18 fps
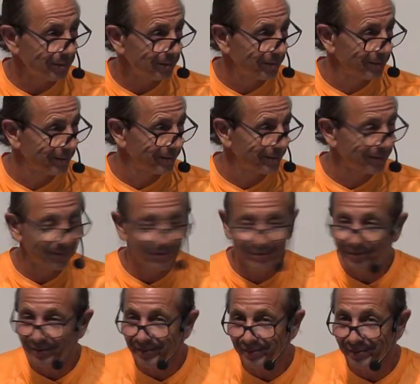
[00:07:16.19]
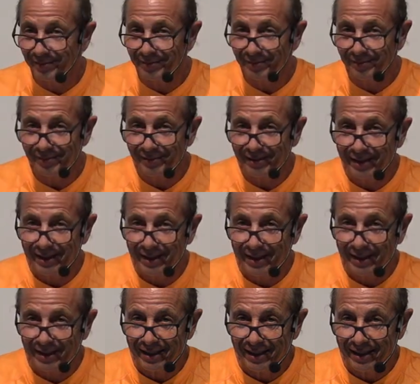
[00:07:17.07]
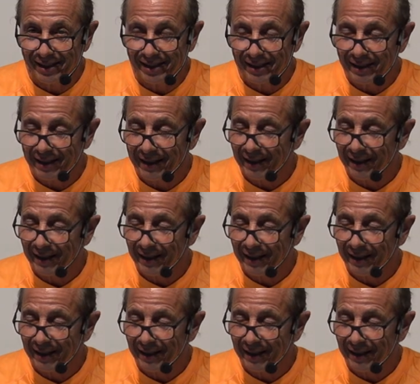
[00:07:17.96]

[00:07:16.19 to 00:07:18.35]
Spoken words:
(no one is talking)